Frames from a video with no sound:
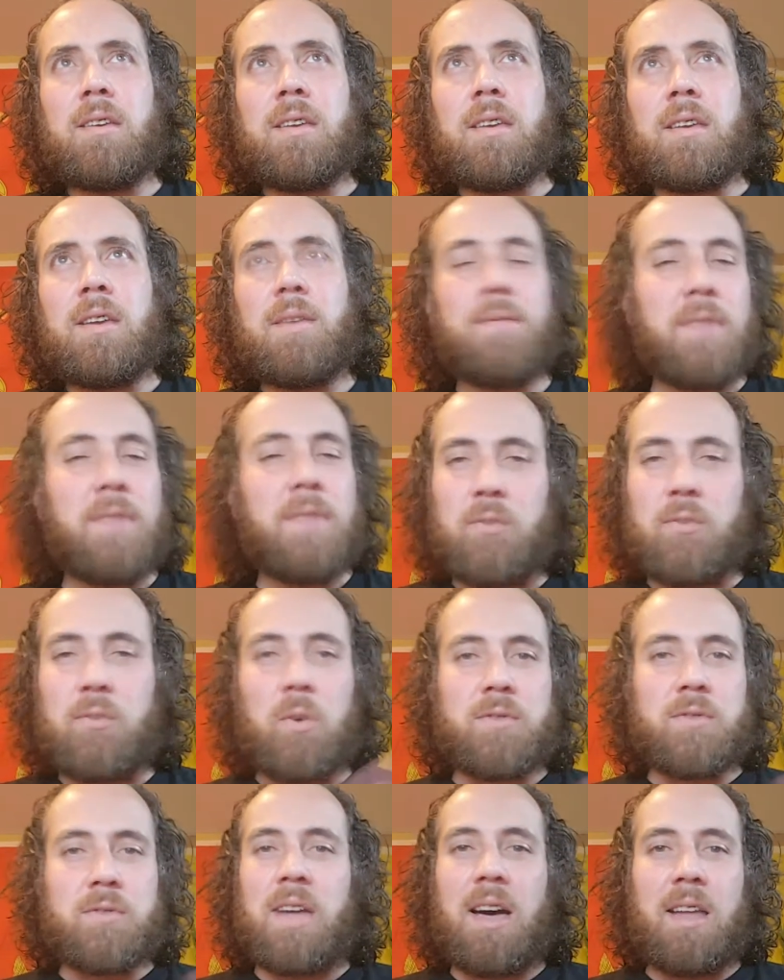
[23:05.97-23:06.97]
If
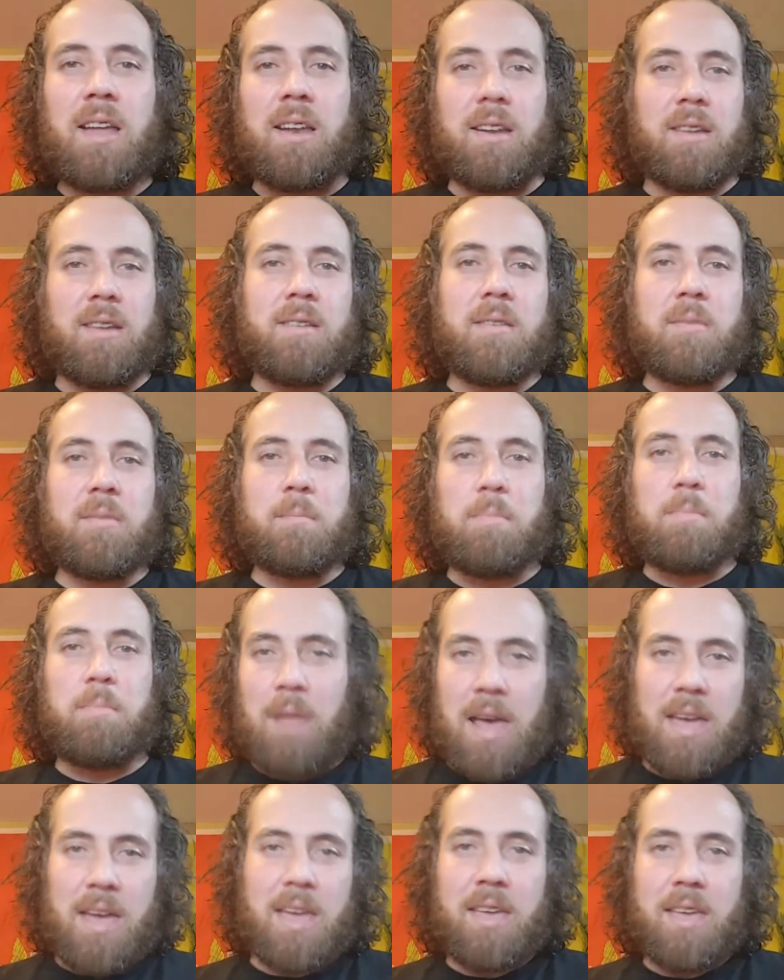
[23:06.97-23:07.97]
this was not
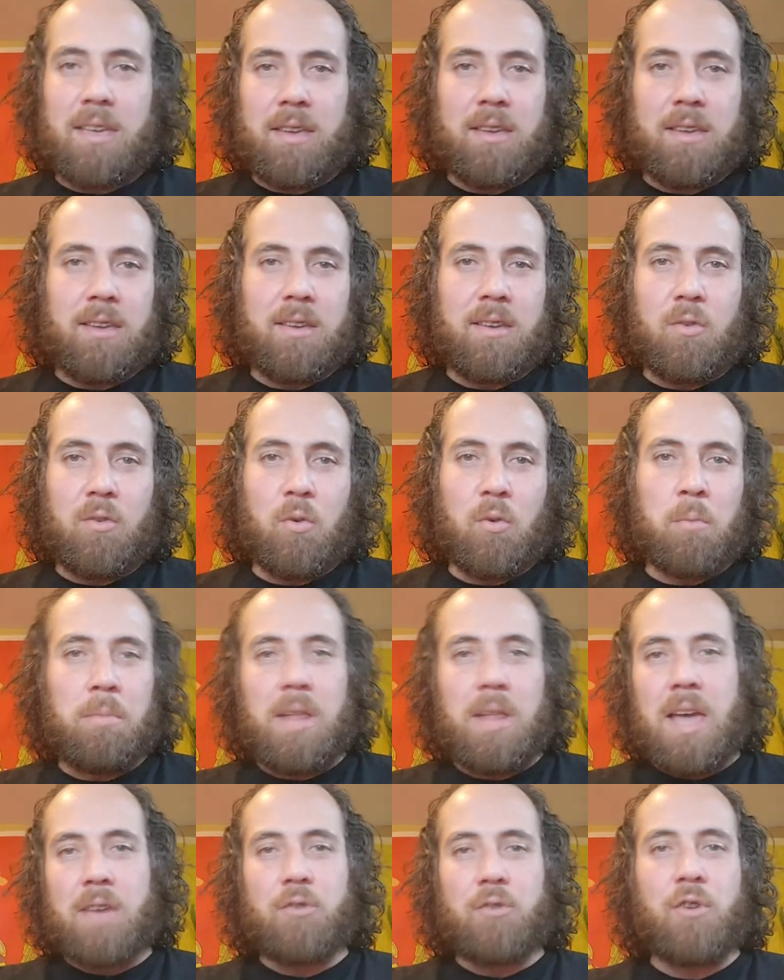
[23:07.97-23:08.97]
black
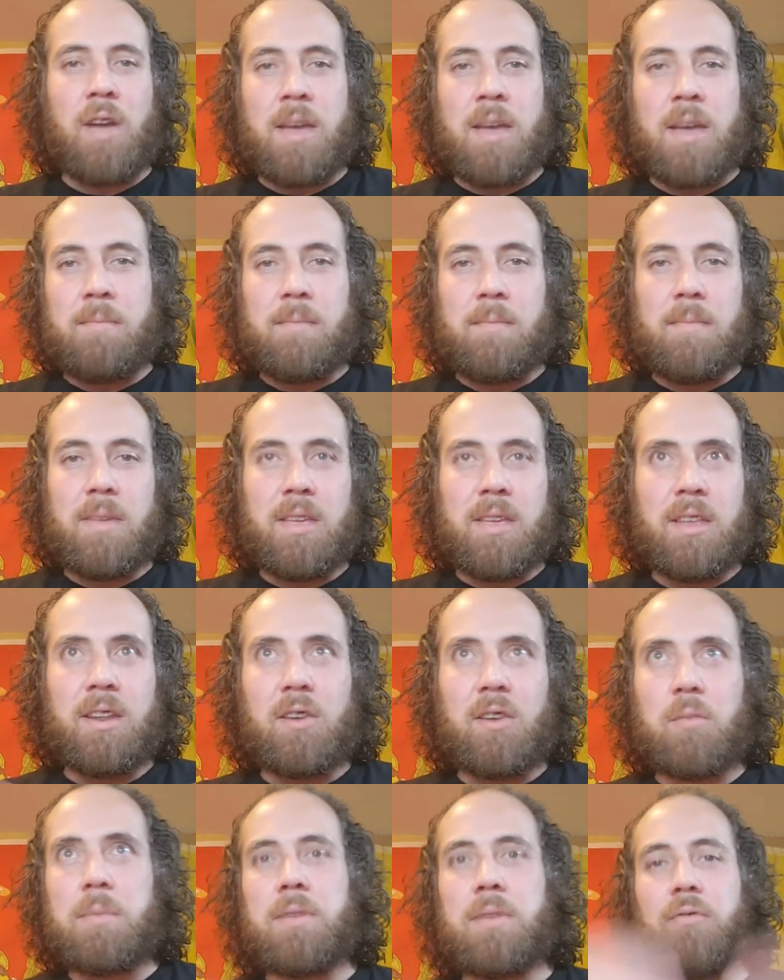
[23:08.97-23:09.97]
on black crime, it'll be